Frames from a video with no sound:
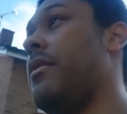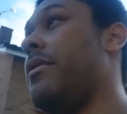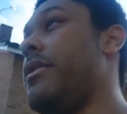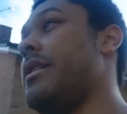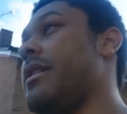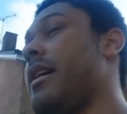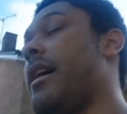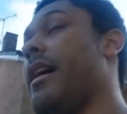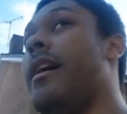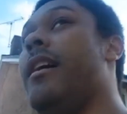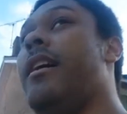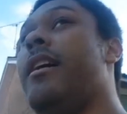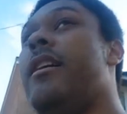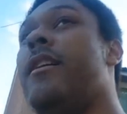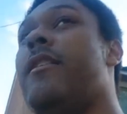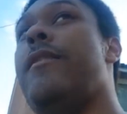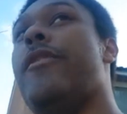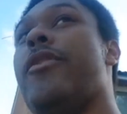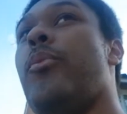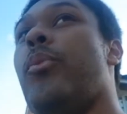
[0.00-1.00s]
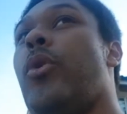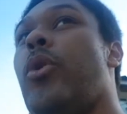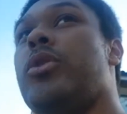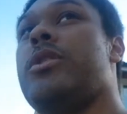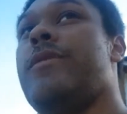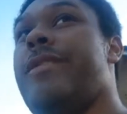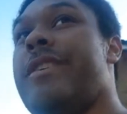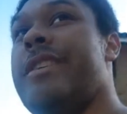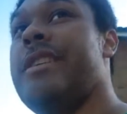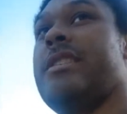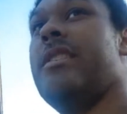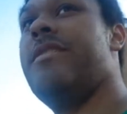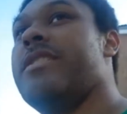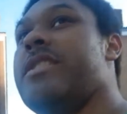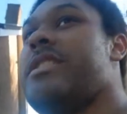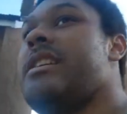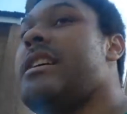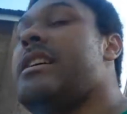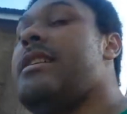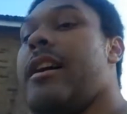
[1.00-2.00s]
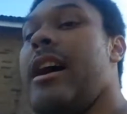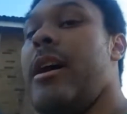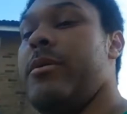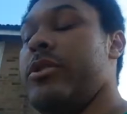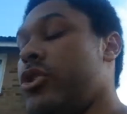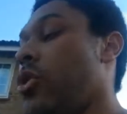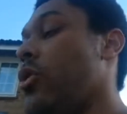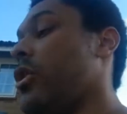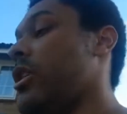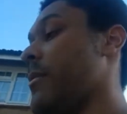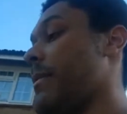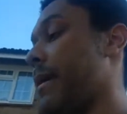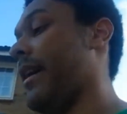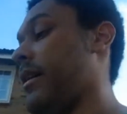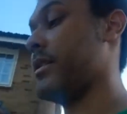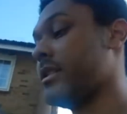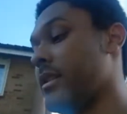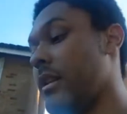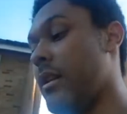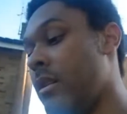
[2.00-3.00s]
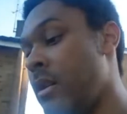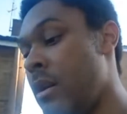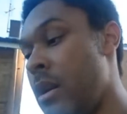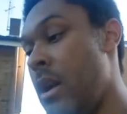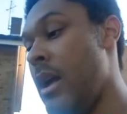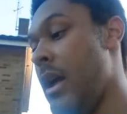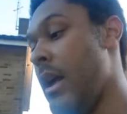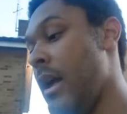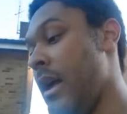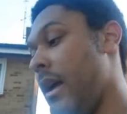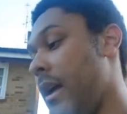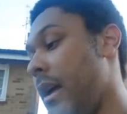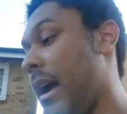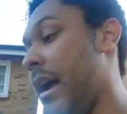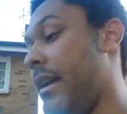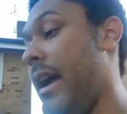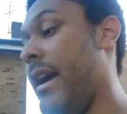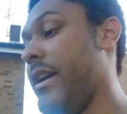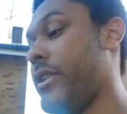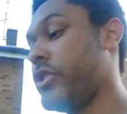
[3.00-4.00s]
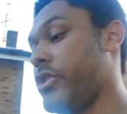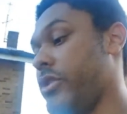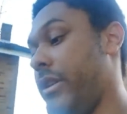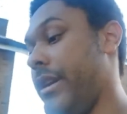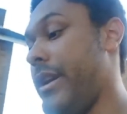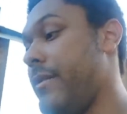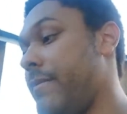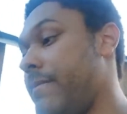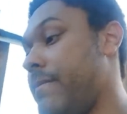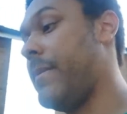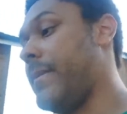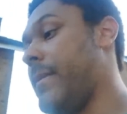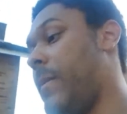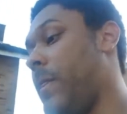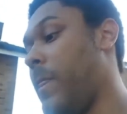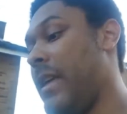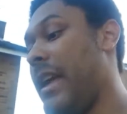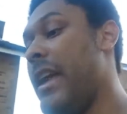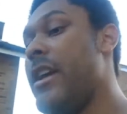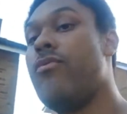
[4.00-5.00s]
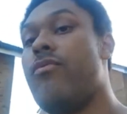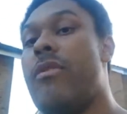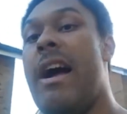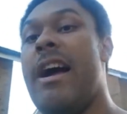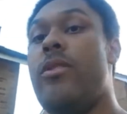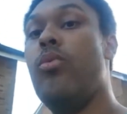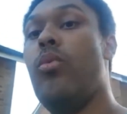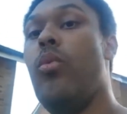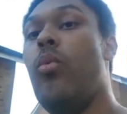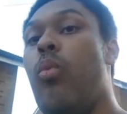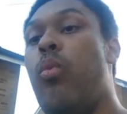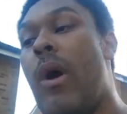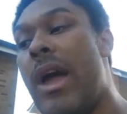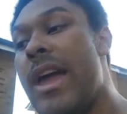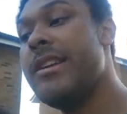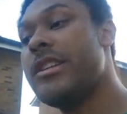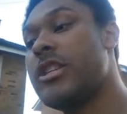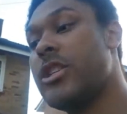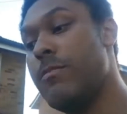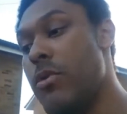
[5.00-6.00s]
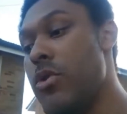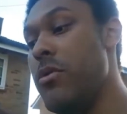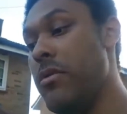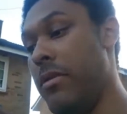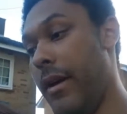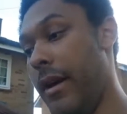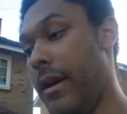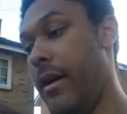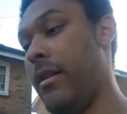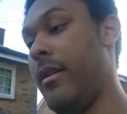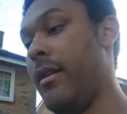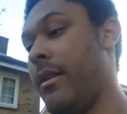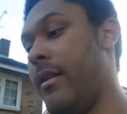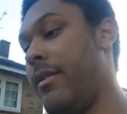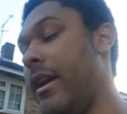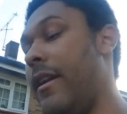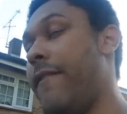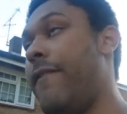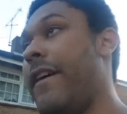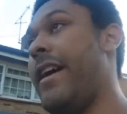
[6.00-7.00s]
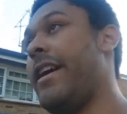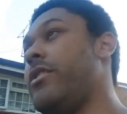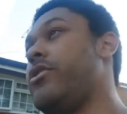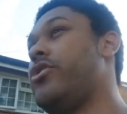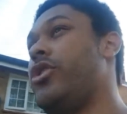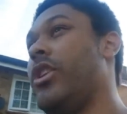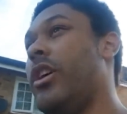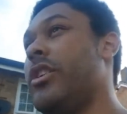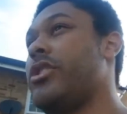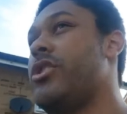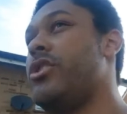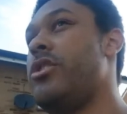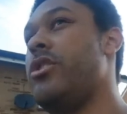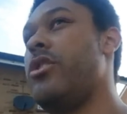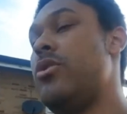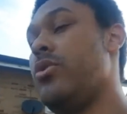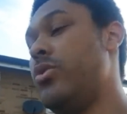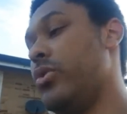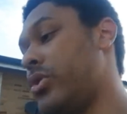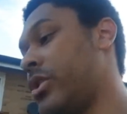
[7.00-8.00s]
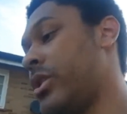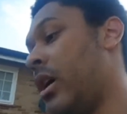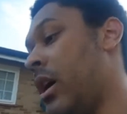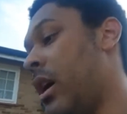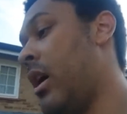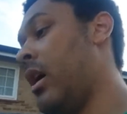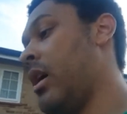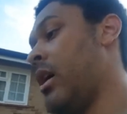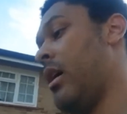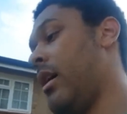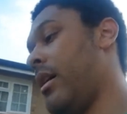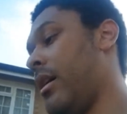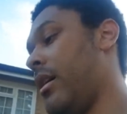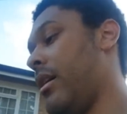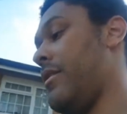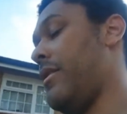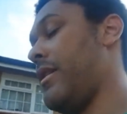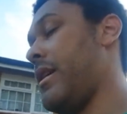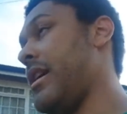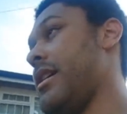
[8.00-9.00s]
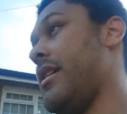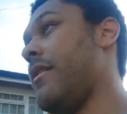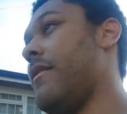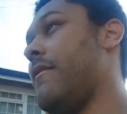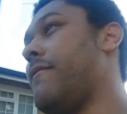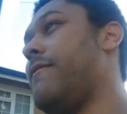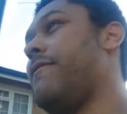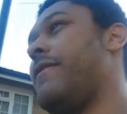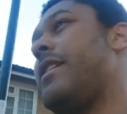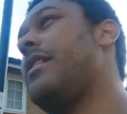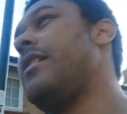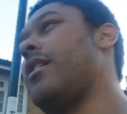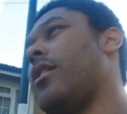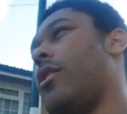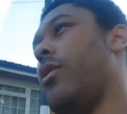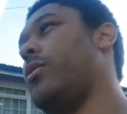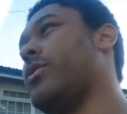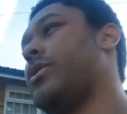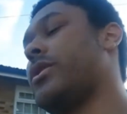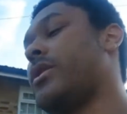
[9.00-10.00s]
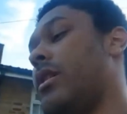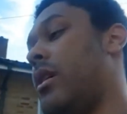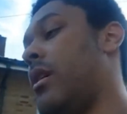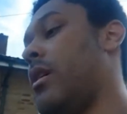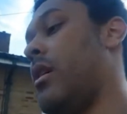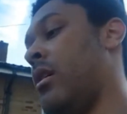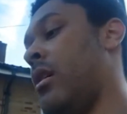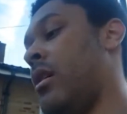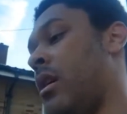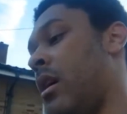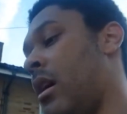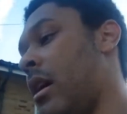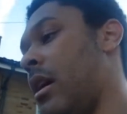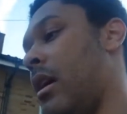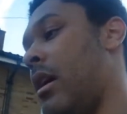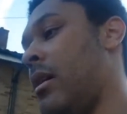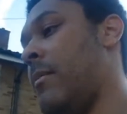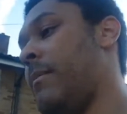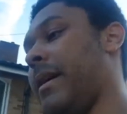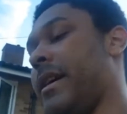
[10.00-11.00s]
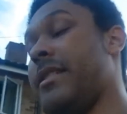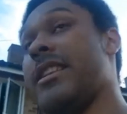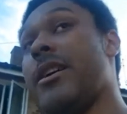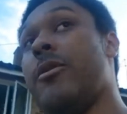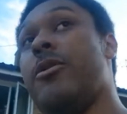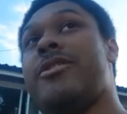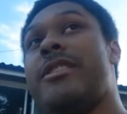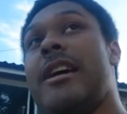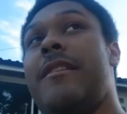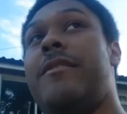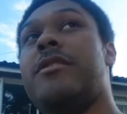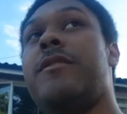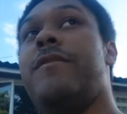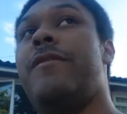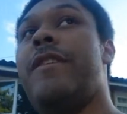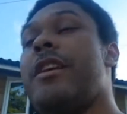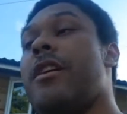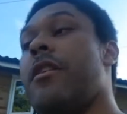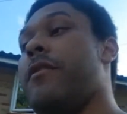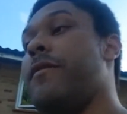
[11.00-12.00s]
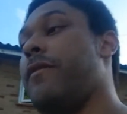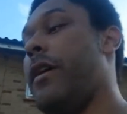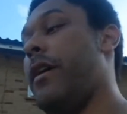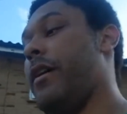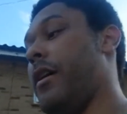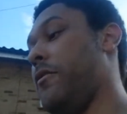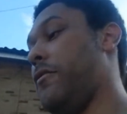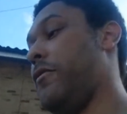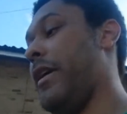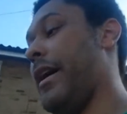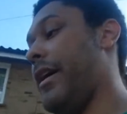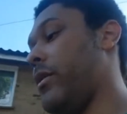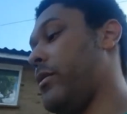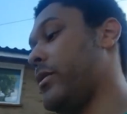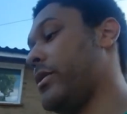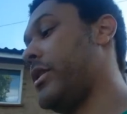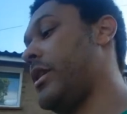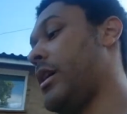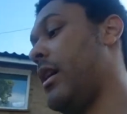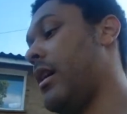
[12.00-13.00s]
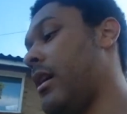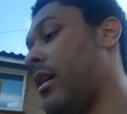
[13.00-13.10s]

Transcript: the water physics and the scene that I was talking about. And actually, it ran way smoother than if I had just used the videos, because they were saved as video files